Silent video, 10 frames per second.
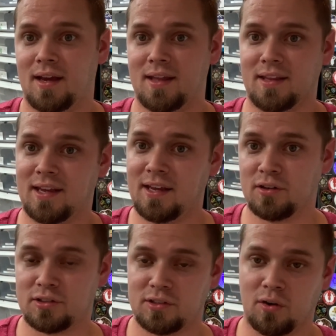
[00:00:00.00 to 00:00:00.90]
and the
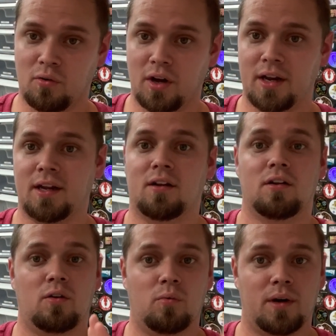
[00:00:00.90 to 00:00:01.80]
heater's still running,
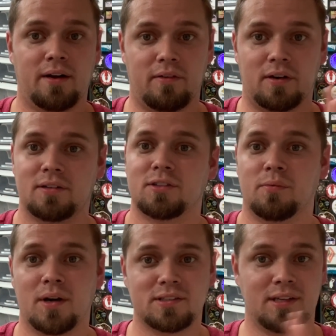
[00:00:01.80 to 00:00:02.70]
or whatever. So
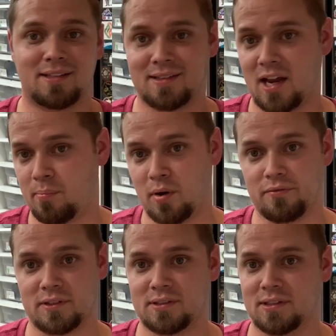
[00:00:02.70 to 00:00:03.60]
it wasn't, it's not a
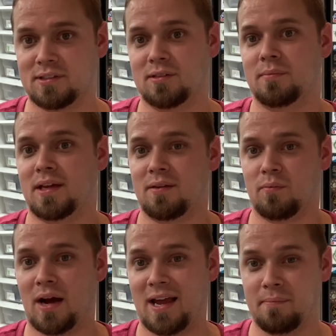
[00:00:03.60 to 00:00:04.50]
perfect system. It,
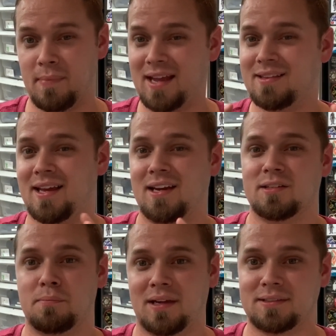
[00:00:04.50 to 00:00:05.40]
I maintained it
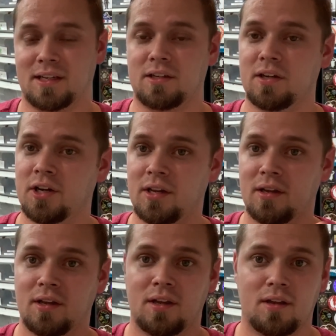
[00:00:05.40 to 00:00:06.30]
as best I could,
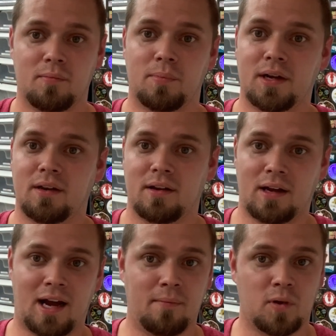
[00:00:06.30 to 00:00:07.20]
but
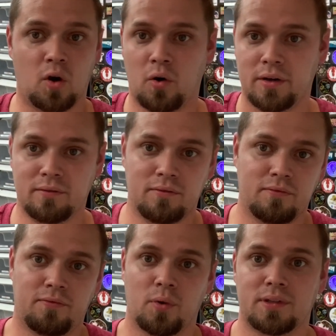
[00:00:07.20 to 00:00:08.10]
I'm going
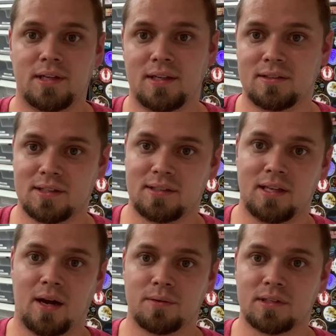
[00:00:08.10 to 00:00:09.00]
14,
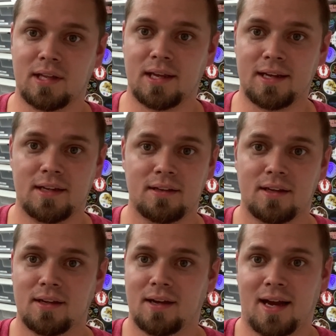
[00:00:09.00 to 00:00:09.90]
16 hours a day.
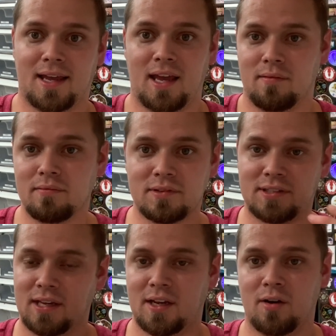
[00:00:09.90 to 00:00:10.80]
I can't
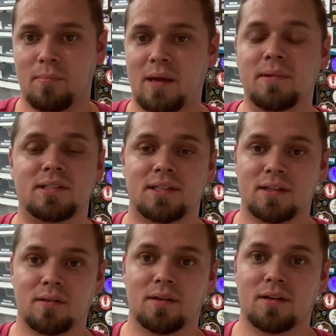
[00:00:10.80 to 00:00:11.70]
sit here and
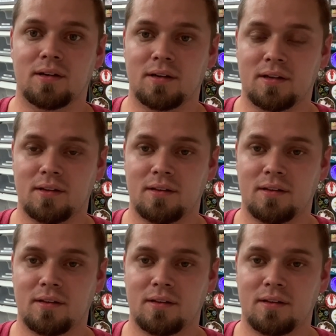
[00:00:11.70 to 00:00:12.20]
babysit the,